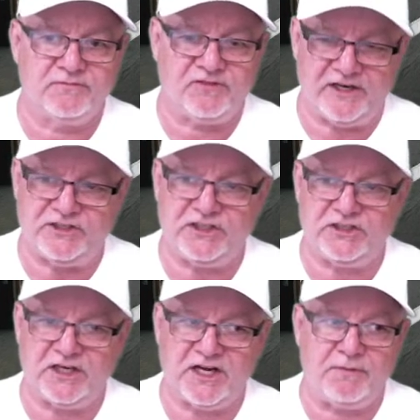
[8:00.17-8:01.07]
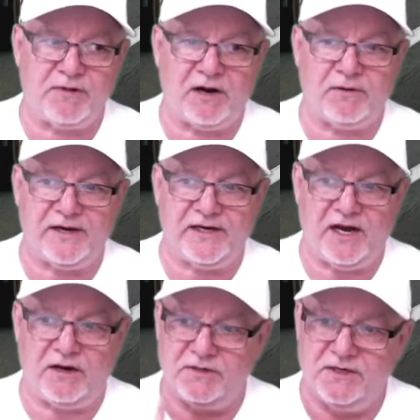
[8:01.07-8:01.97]
Freight's easy to come by right
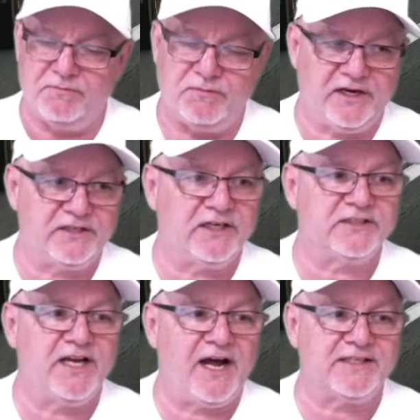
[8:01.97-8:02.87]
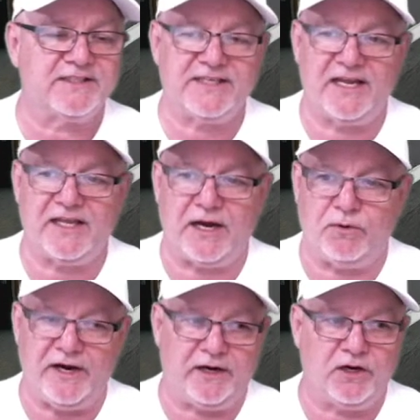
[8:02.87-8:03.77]
now, but it does not stay
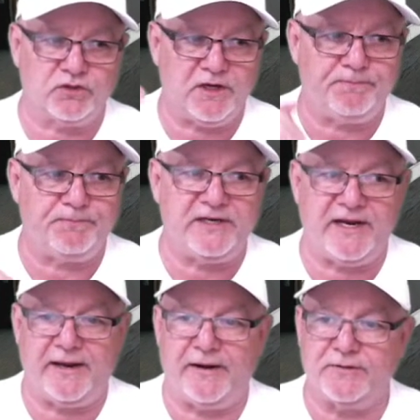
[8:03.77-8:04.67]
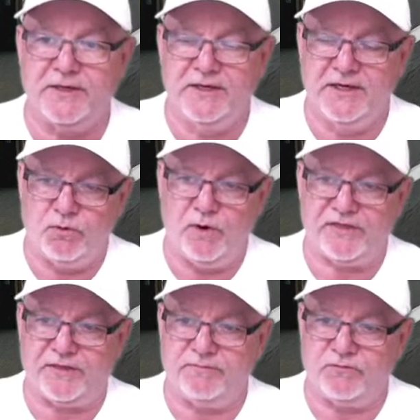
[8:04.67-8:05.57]
that way. It goes up and down
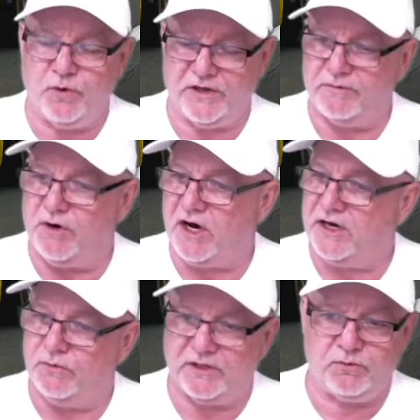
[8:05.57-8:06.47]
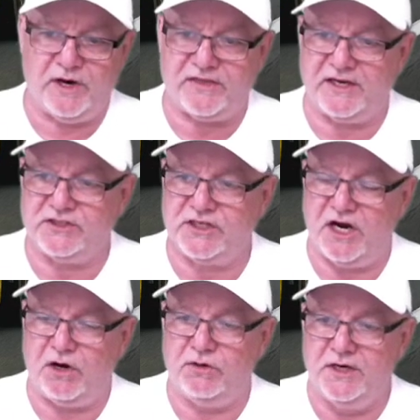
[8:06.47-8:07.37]
with the market, with the way things
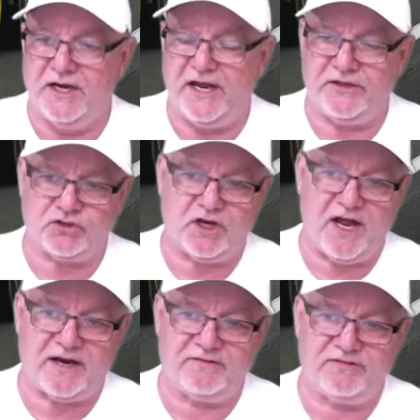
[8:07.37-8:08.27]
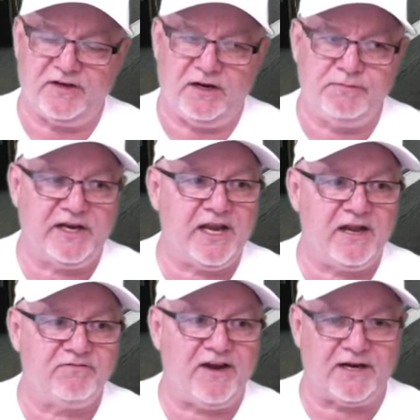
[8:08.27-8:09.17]
go, and there's a lot of
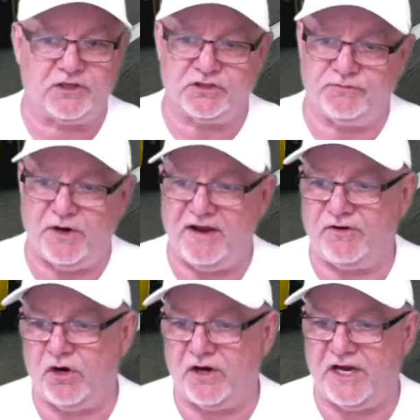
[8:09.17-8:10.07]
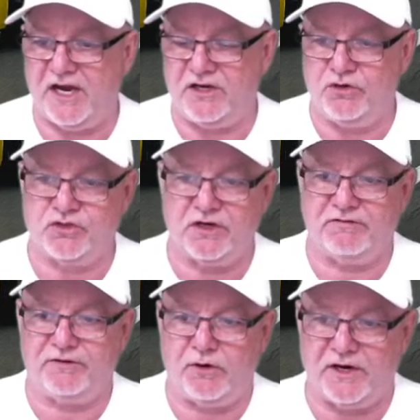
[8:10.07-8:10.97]
mitigating factors. If we have a hurricane, Houston
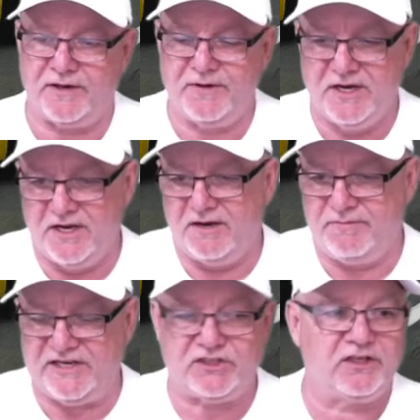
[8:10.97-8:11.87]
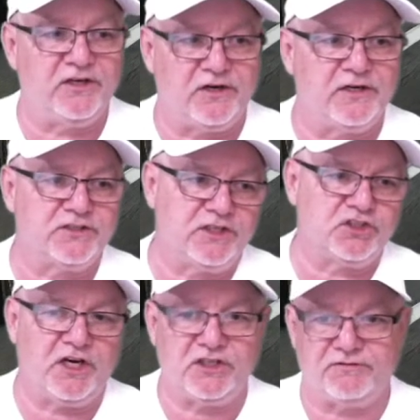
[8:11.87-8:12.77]
to Florida, basically you're going to see
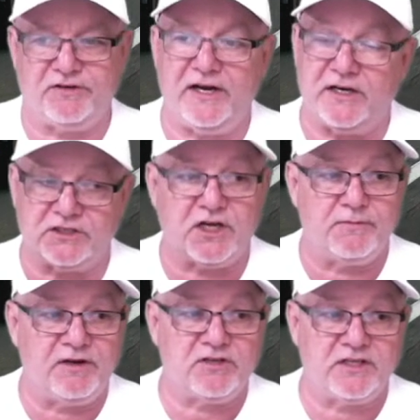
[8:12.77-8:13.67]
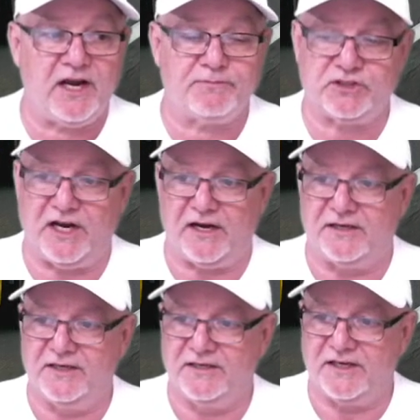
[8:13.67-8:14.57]
a change in freight. It's going to be to the upside,
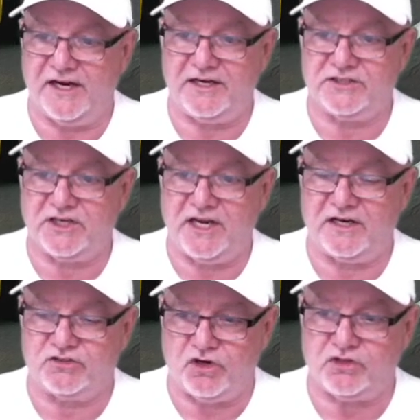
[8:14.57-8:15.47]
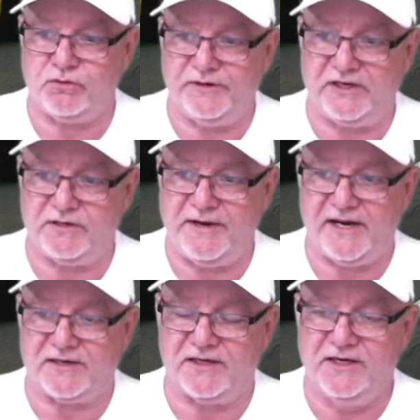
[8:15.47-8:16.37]
okay? Because again, trucks will be in
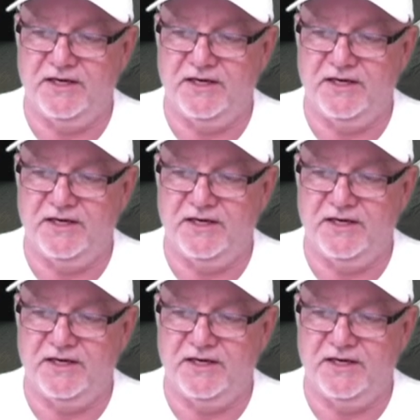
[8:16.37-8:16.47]
demand.